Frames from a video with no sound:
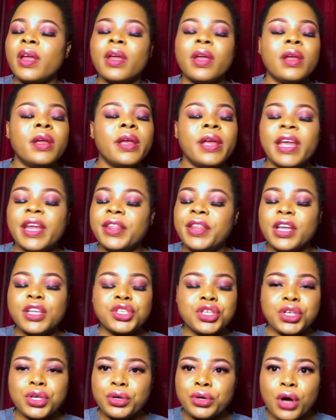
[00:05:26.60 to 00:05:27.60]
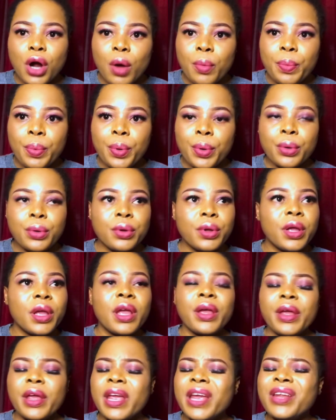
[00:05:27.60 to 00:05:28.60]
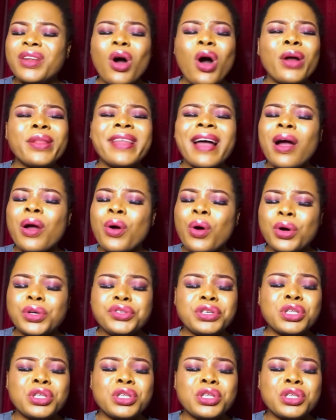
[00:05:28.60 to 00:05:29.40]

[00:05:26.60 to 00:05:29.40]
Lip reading: In this Europe, in other countries,